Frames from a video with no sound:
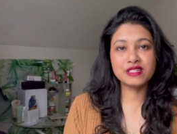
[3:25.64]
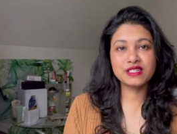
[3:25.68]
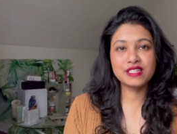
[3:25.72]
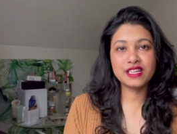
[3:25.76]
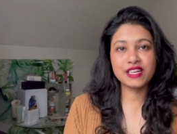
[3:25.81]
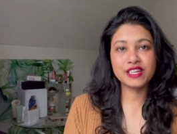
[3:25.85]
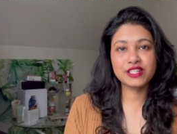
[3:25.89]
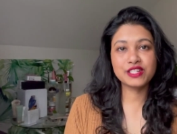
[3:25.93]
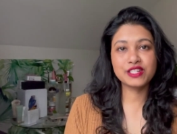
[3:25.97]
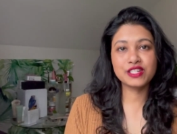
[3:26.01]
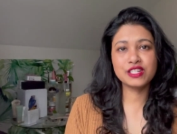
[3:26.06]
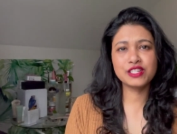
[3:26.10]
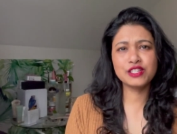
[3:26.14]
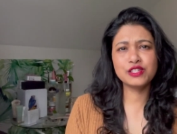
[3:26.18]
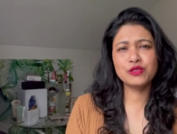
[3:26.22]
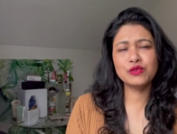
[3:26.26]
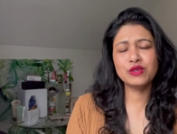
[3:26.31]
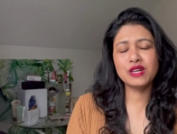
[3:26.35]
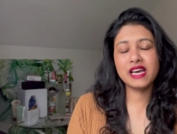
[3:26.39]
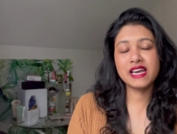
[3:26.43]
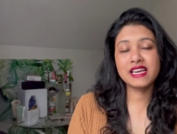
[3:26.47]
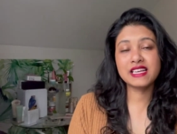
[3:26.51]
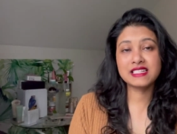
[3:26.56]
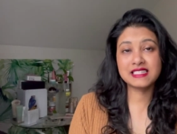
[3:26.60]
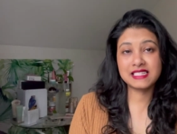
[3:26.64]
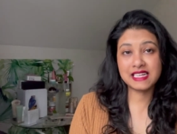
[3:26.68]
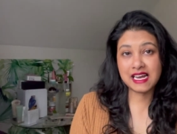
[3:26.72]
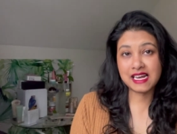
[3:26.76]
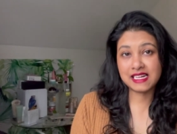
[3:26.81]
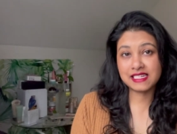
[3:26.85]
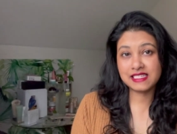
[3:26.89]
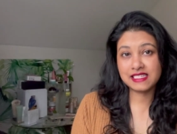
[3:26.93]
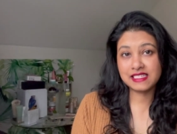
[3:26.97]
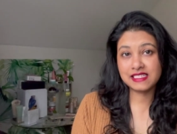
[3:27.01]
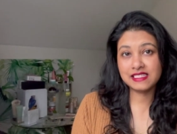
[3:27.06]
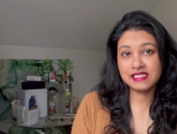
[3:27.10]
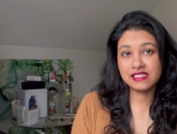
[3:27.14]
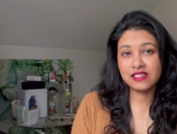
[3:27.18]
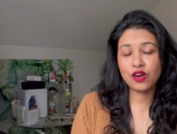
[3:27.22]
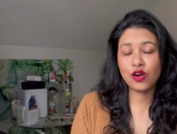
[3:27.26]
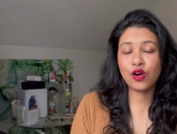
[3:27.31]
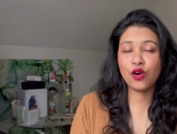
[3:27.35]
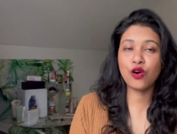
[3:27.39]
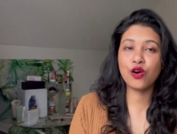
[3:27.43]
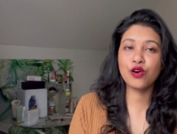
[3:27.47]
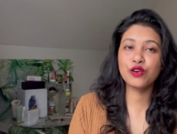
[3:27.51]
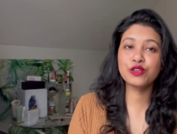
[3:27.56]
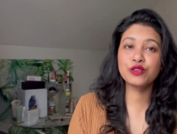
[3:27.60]
section, you like satin
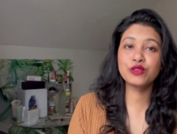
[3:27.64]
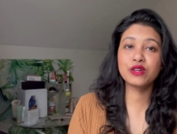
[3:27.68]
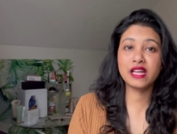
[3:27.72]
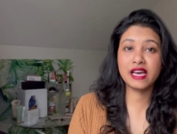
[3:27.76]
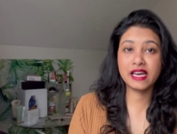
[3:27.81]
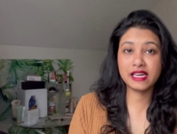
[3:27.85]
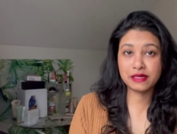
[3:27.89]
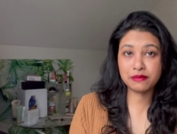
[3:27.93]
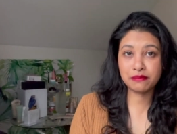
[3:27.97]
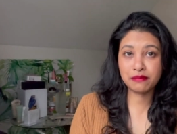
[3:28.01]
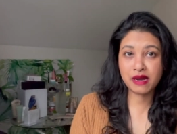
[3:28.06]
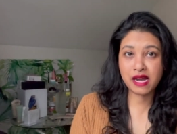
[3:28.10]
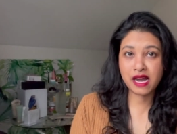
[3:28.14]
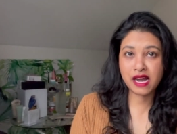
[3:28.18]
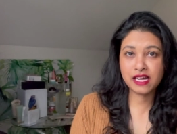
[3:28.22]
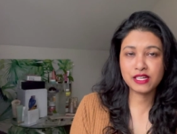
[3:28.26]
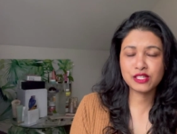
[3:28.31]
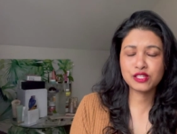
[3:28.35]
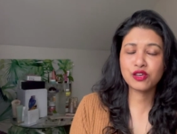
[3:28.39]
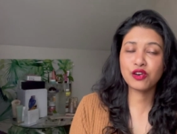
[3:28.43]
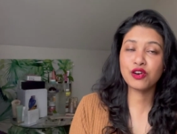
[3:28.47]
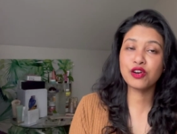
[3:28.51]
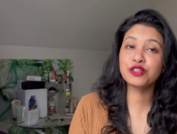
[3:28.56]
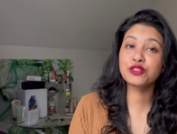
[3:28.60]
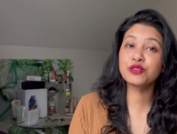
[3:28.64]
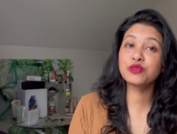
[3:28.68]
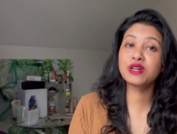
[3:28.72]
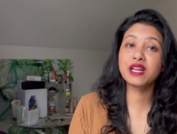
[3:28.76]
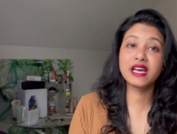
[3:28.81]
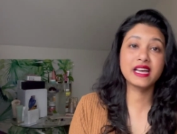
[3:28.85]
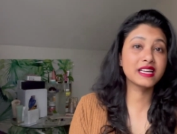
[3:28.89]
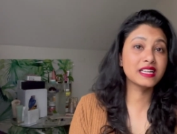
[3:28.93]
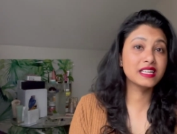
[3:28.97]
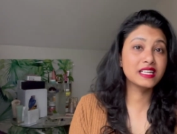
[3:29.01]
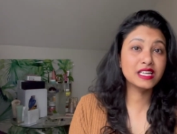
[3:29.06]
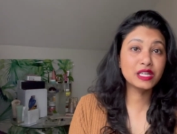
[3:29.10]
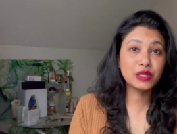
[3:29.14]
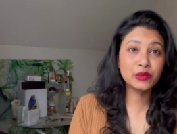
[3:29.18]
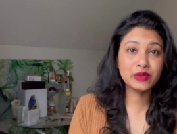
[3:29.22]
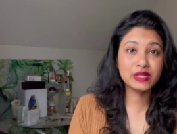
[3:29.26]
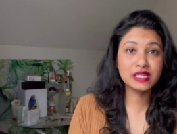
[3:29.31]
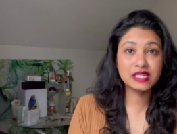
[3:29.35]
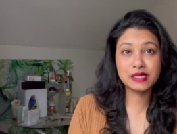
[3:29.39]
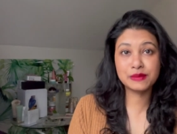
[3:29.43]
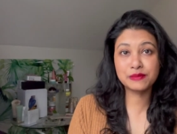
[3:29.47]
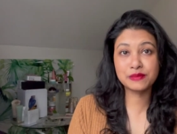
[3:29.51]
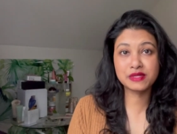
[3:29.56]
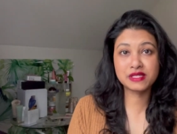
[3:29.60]
or you like matte or you like
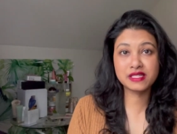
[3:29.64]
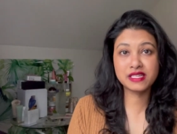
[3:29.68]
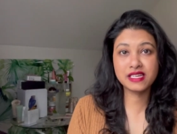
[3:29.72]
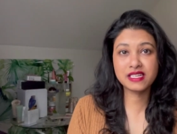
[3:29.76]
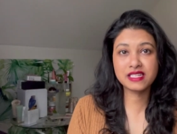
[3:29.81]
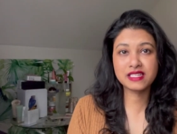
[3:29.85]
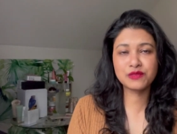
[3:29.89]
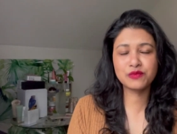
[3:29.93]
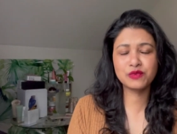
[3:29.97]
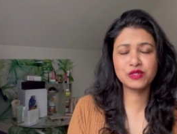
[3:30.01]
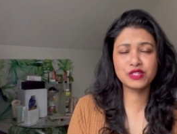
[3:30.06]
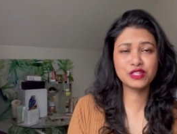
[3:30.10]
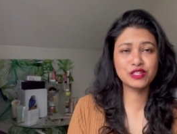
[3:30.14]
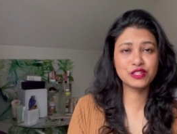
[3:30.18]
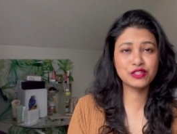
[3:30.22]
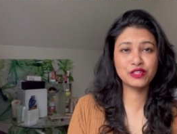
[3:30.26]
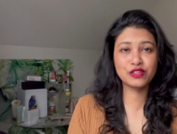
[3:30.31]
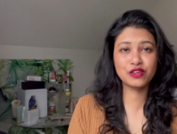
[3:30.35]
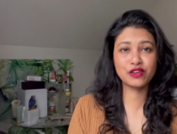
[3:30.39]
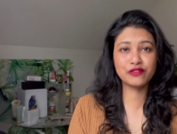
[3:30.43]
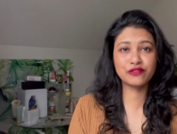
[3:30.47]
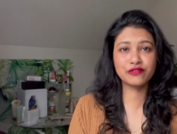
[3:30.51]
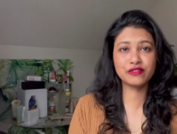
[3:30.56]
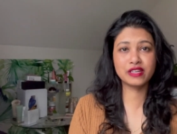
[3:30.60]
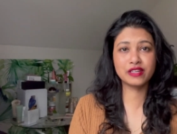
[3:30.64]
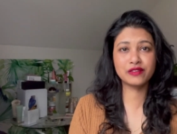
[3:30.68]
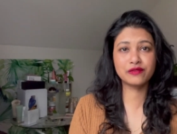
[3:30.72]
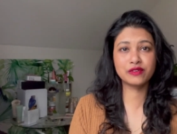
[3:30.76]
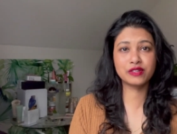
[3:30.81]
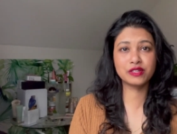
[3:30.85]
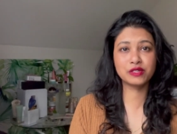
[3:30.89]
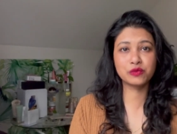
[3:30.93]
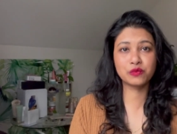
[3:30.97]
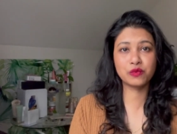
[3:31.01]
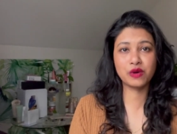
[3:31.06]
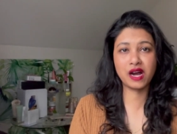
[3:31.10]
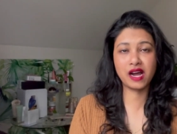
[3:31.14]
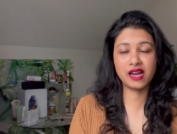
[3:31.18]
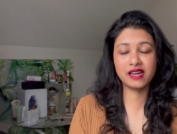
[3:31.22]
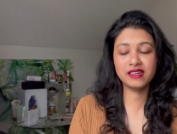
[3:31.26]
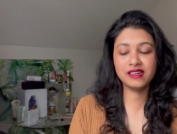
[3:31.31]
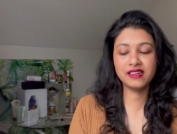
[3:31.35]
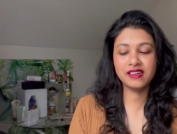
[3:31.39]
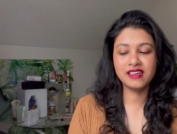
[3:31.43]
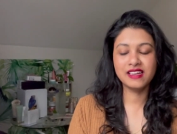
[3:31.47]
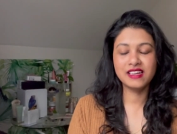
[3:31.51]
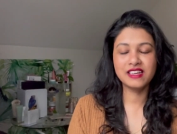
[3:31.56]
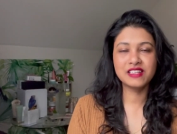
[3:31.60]
liquid lipsticks, which is your favorite
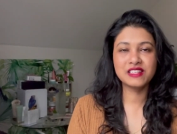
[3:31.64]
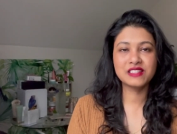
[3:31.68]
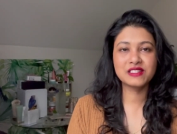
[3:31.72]
one.